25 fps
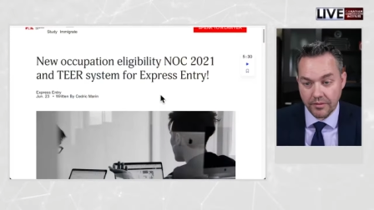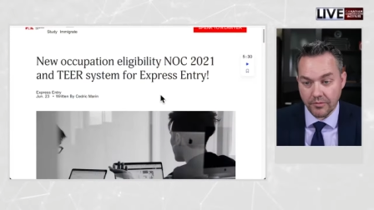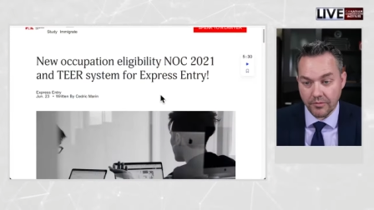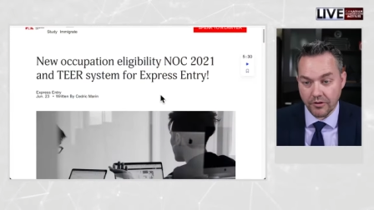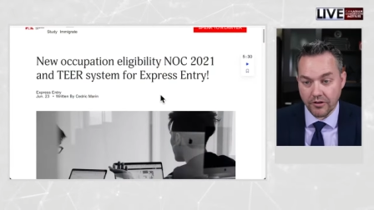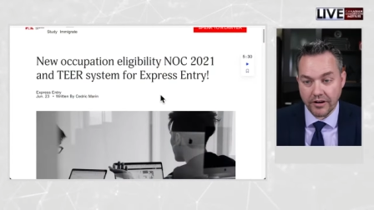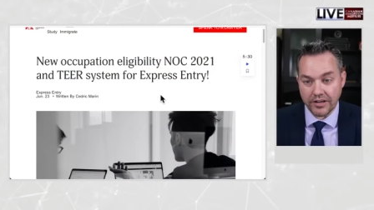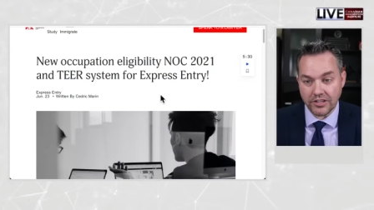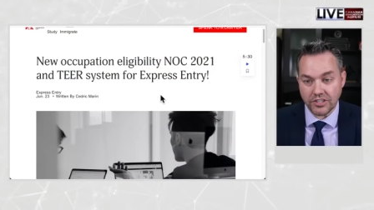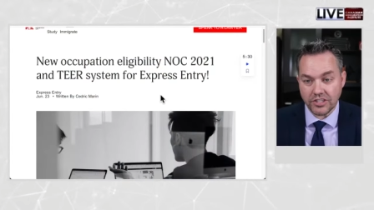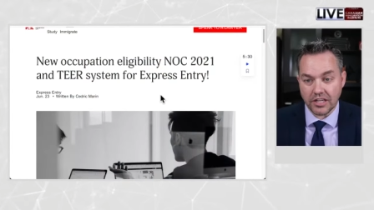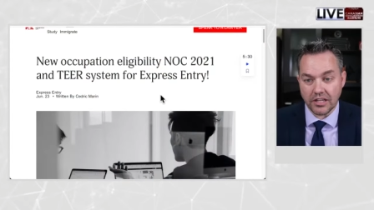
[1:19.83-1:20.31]

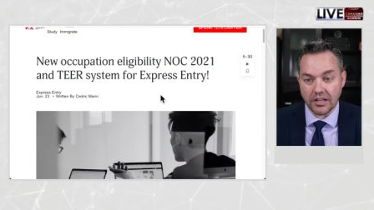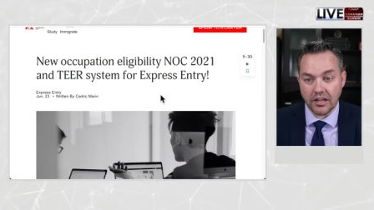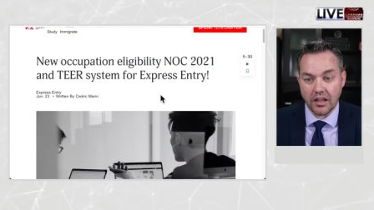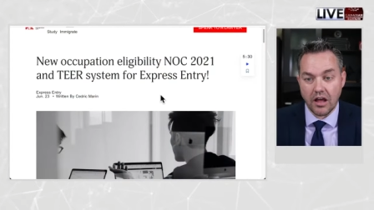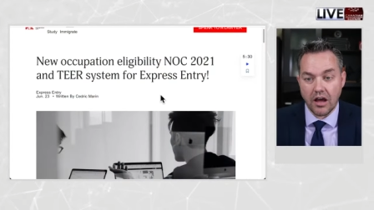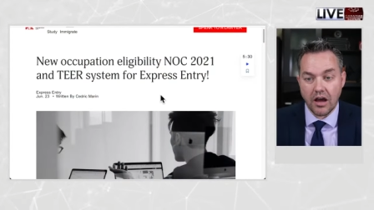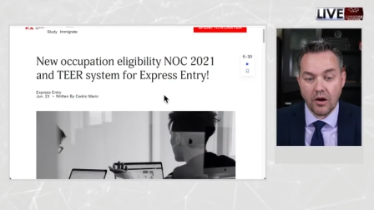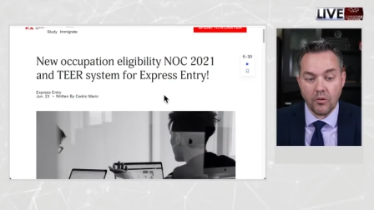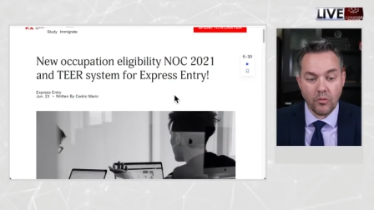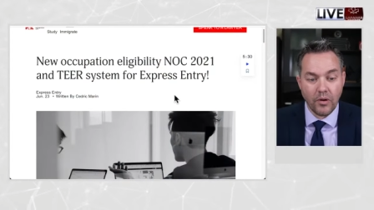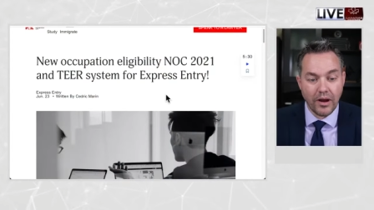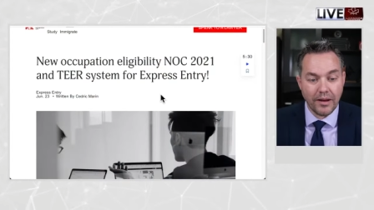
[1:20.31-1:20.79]
Holthe
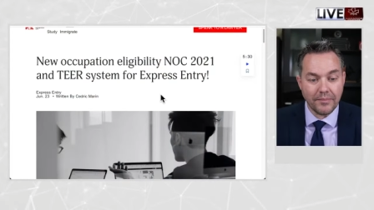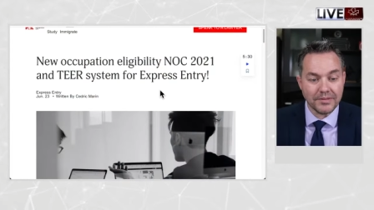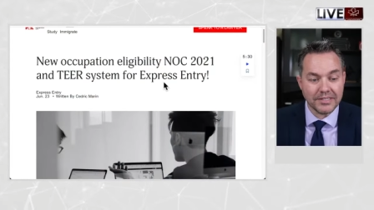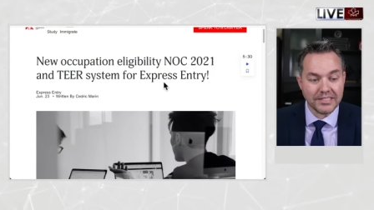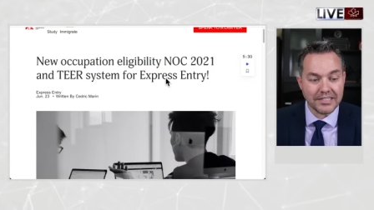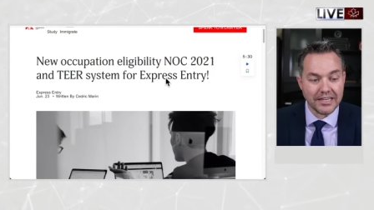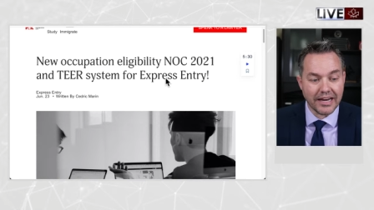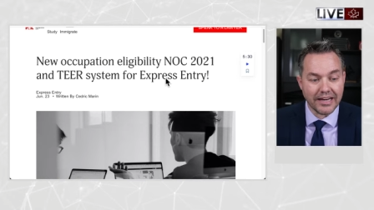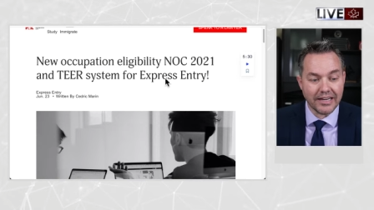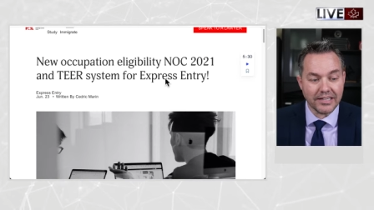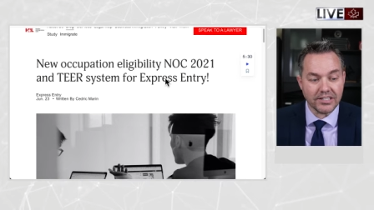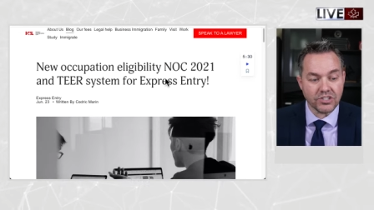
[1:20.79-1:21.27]
Immigration Law
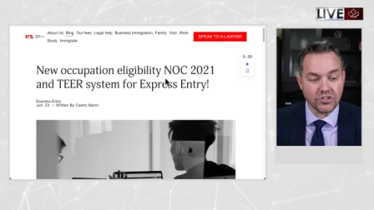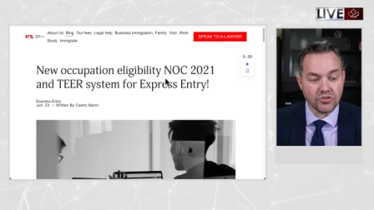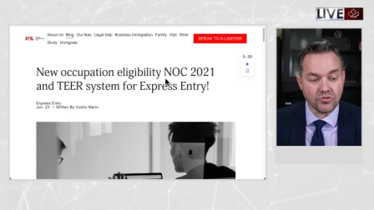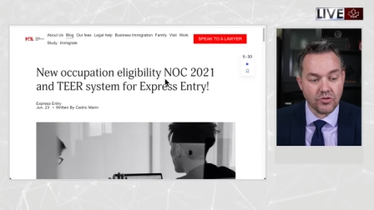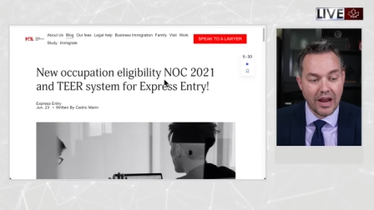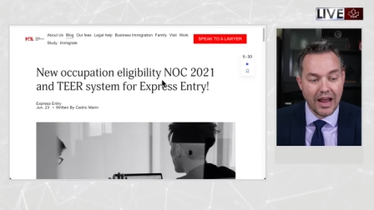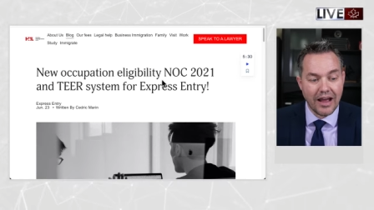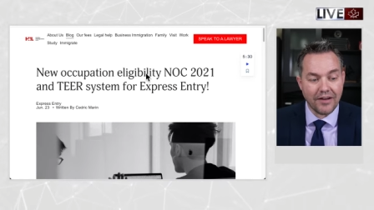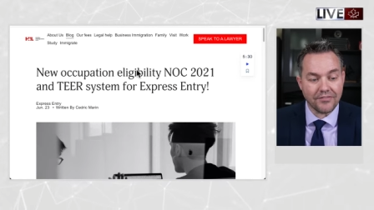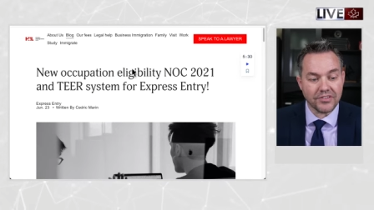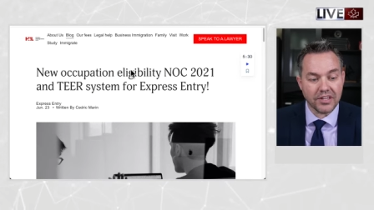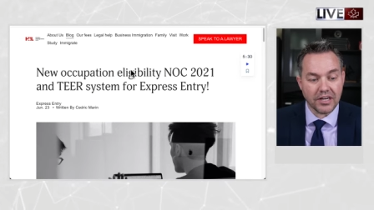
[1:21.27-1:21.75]
website
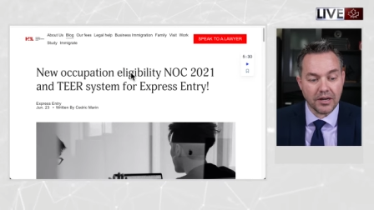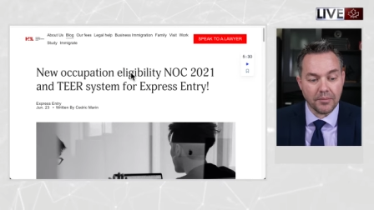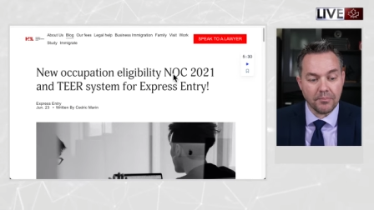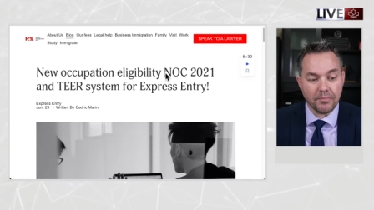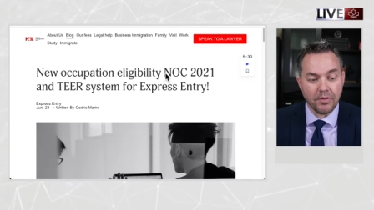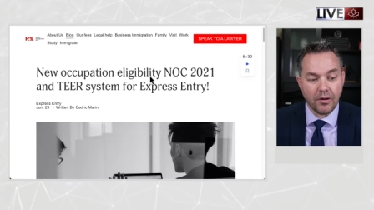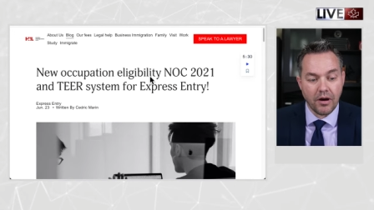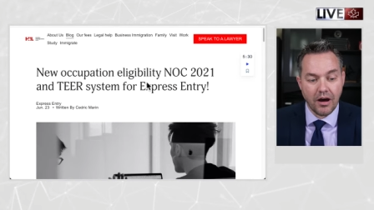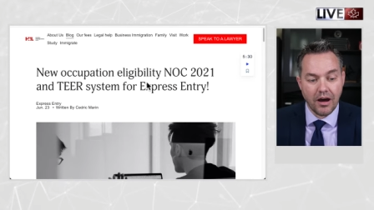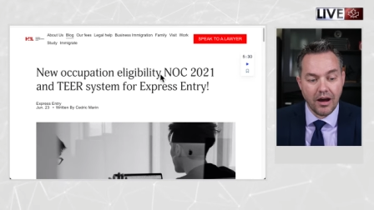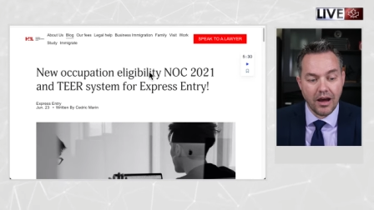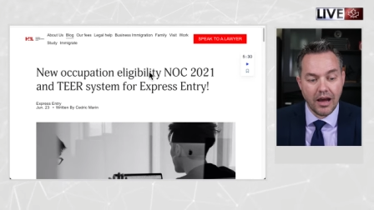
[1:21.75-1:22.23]
is
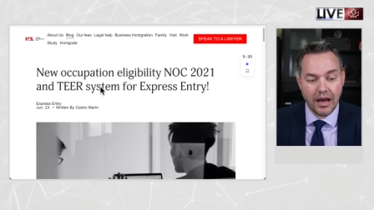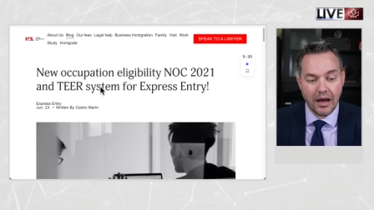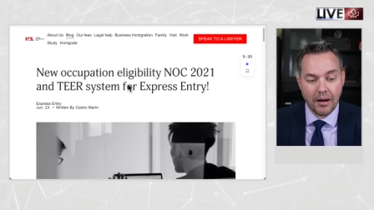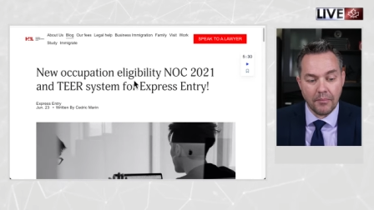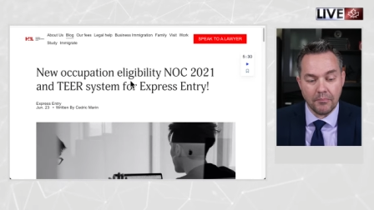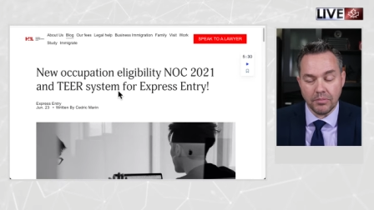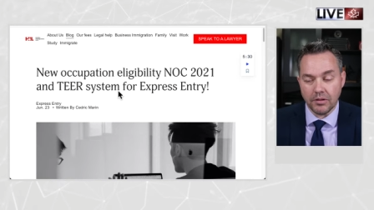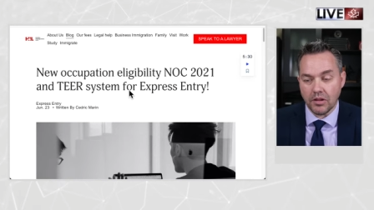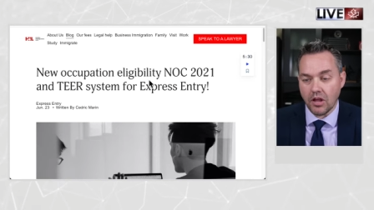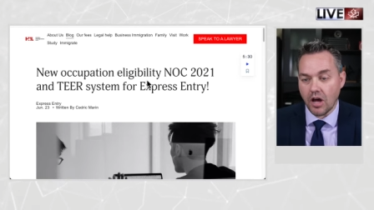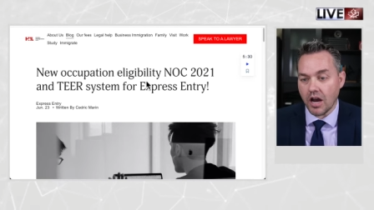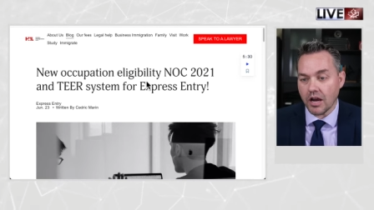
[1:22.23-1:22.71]
drafted a, po-
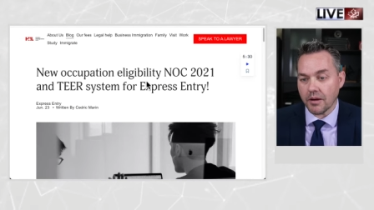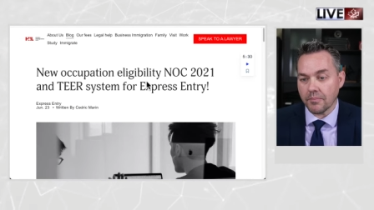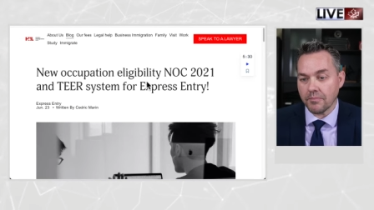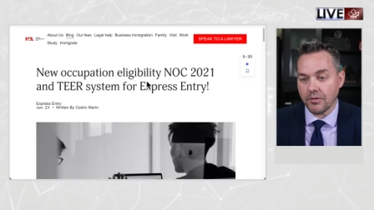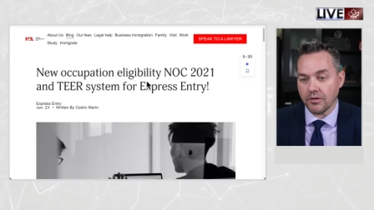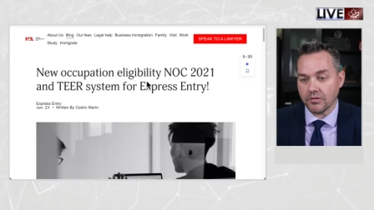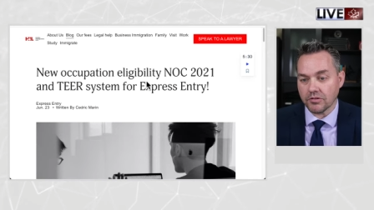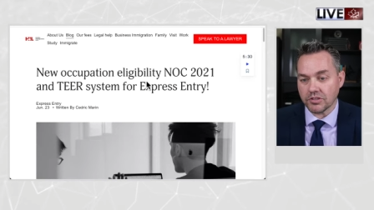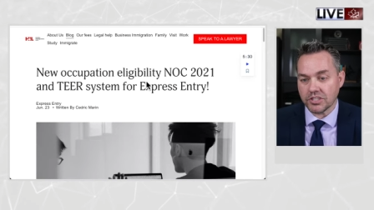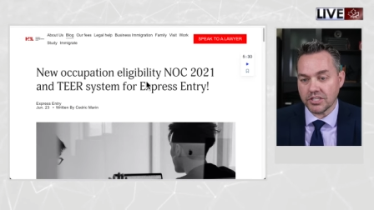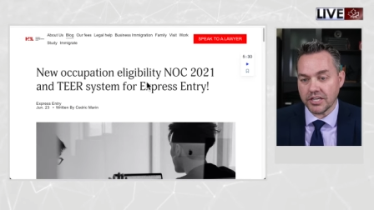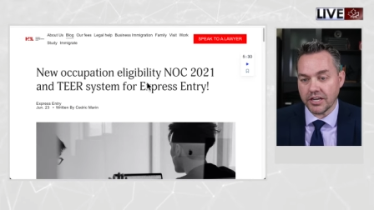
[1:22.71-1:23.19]
a
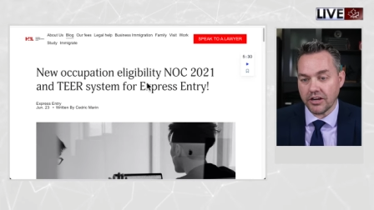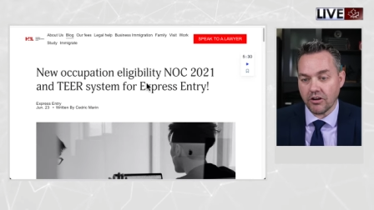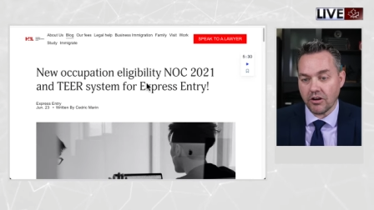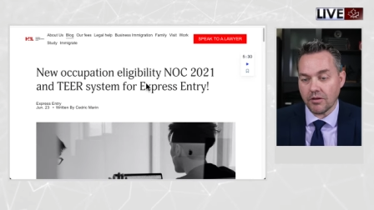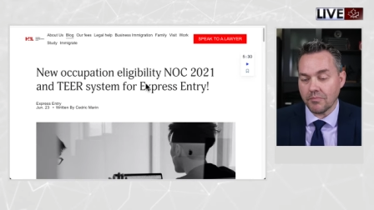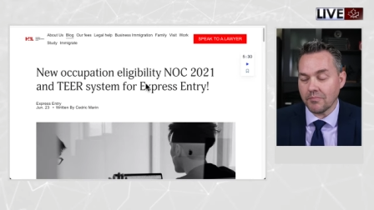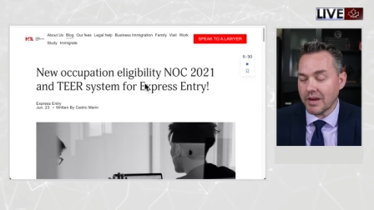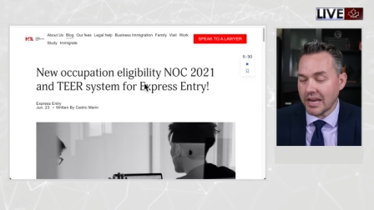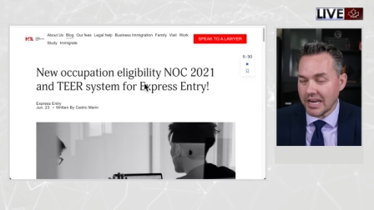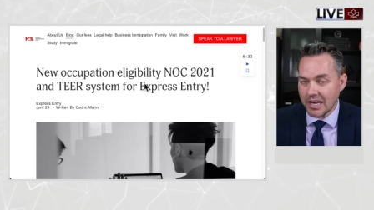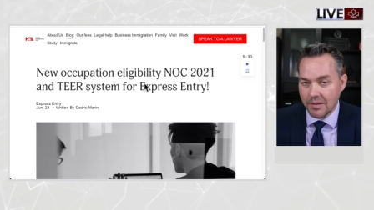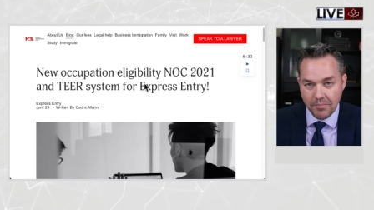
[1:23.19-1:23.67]
blog
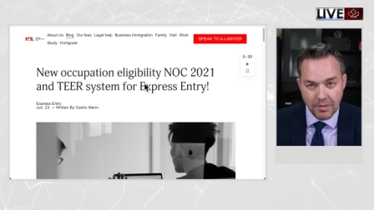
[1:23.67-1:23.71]
post here.